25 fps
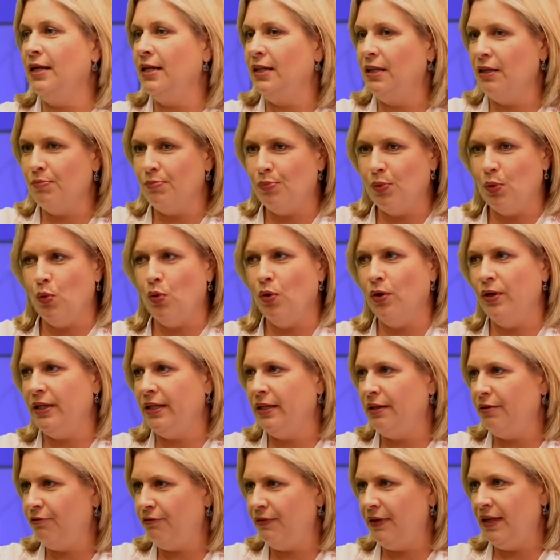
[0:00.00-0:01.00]
in the board, in
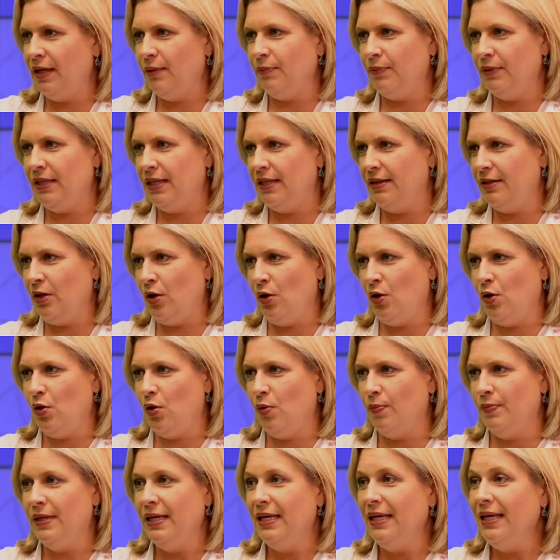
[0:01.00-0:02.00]
the family, in the
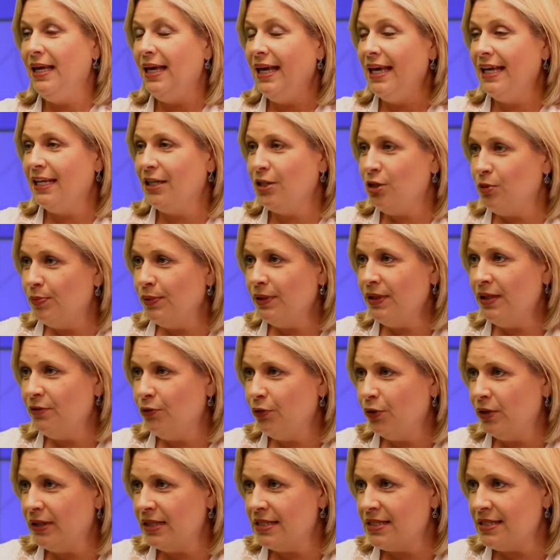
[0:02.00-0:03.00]
home. Can you believe
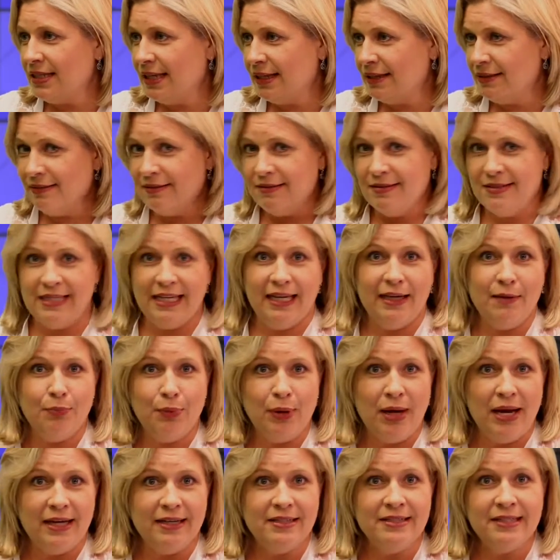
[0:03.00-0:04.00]
we're at the second
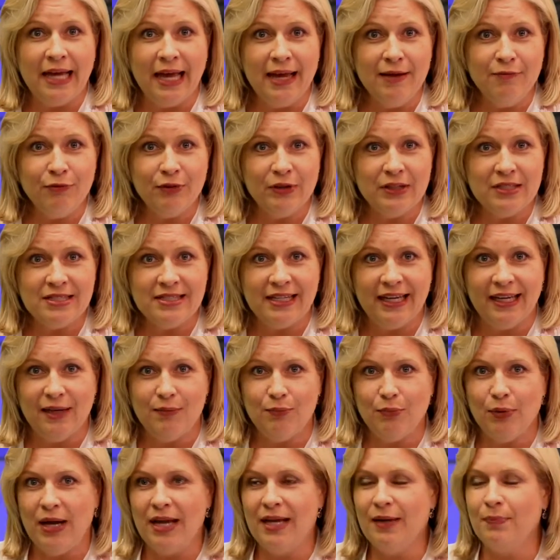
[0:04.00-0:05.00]
break? Time for the second break.